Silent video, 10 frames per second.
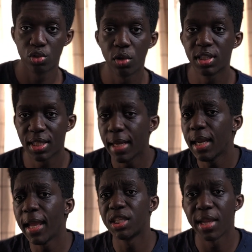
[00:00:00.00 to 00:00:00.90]
So it's kind
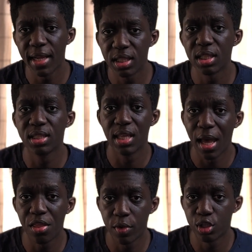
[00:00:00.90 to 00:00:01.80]
of like Shanks is
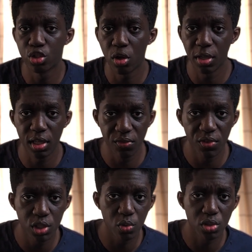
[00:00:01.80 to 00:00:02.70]
gathering strong
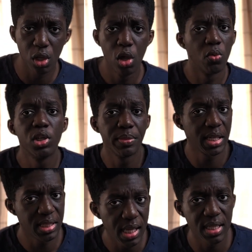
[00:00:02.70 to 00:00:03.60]
individuals, which
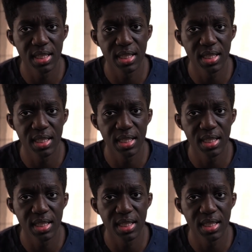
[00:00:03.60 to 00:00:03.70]
makes sense.